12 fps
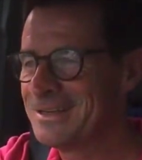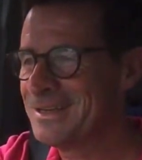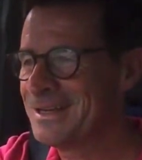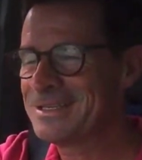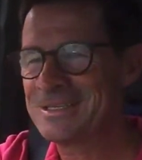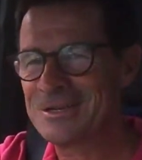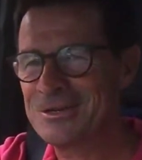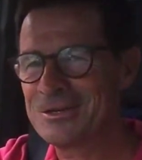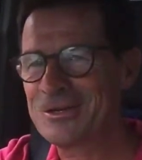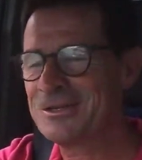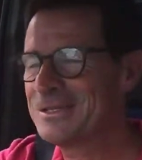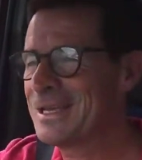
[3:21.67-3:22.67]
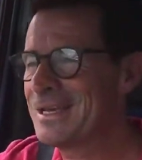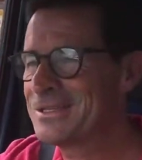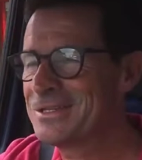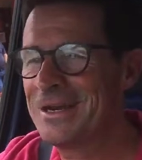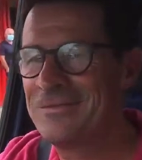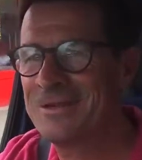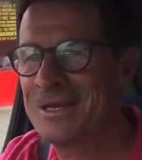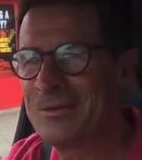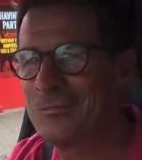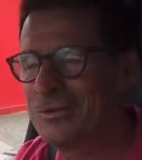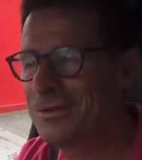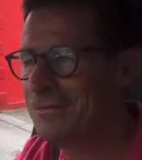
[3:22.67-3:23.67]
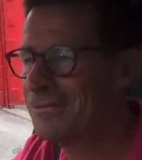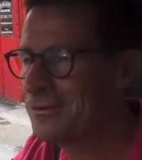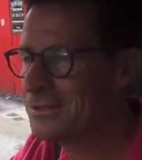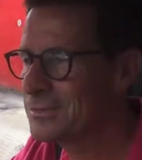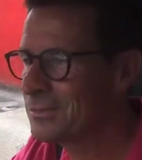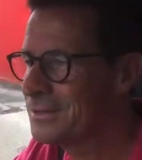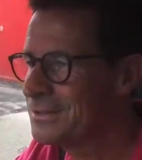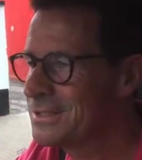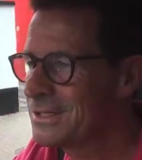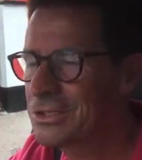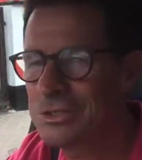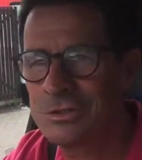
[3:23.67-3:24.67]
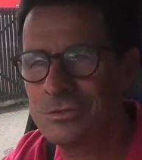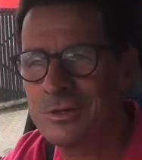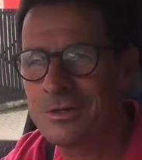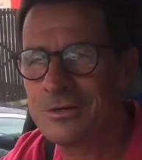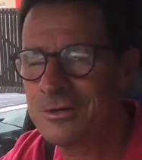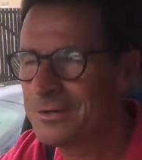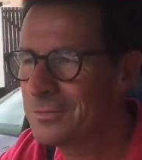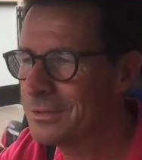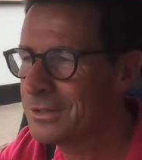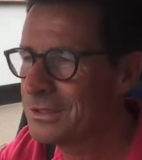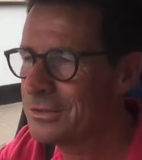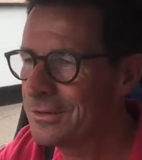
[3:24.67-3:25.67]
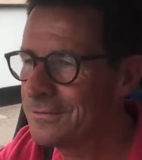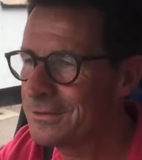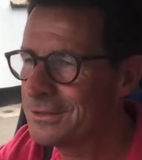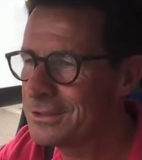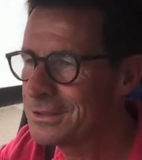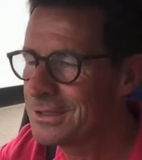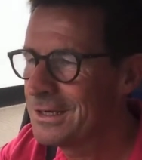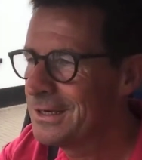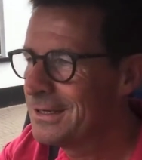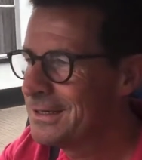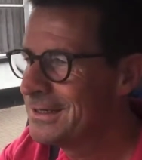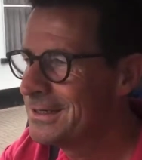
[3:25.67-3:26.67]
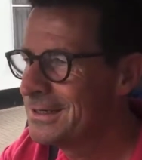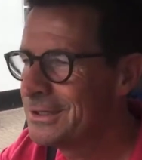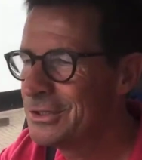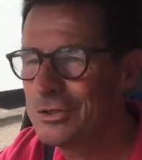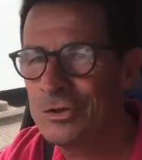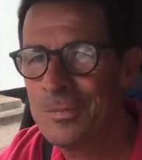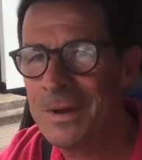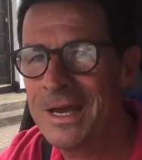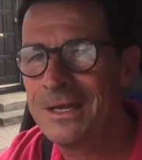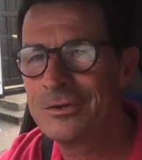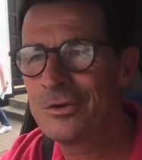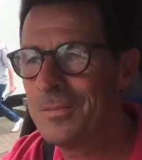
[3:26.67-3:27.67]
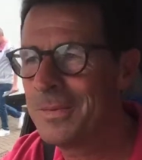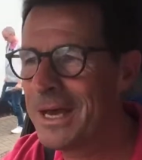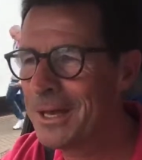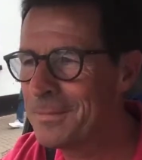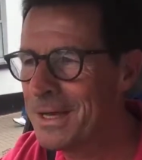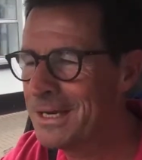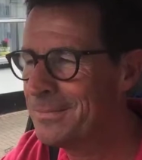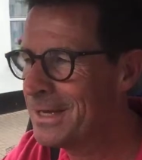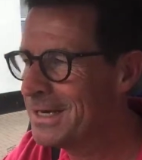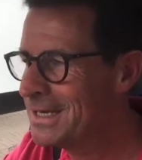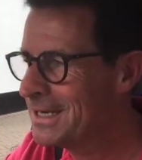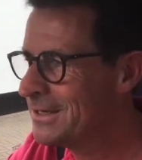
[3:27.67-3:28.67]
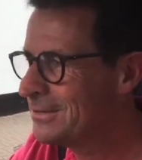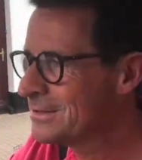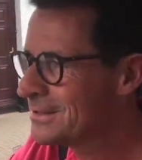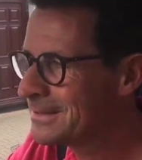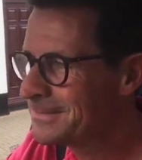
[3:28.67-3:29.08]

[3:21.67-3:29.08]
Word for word: A song called The Answer to Everything, one of the first ones that Joe recorded with the Drifters show band going back many, many years.